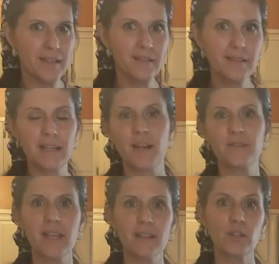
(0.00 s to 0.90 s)
minutes and I've
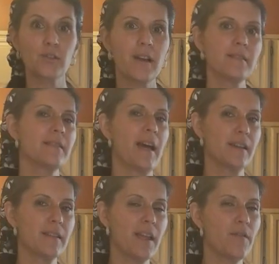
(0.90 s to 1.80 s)
taken the crust
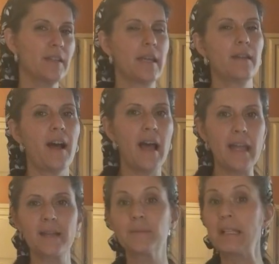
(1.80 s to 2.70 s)
out of the oven and
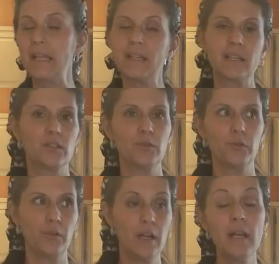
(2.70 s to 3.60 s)
I am letting it
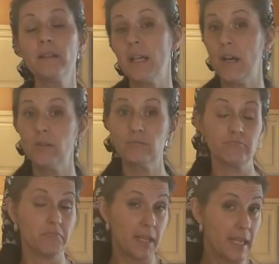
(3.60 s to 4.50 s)
cool. Now,
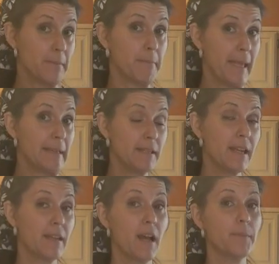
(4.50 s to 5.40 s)
it may
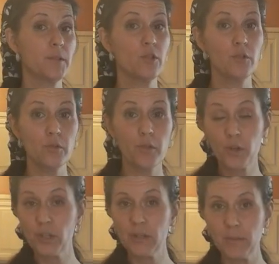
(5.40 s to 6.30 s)
take up to
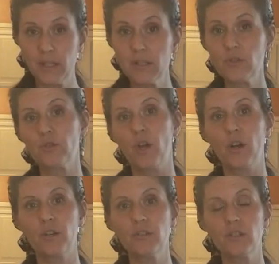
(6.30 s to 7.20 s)
30 minutes or
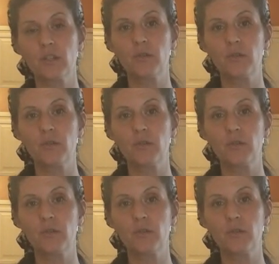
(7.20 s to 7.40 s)
longer to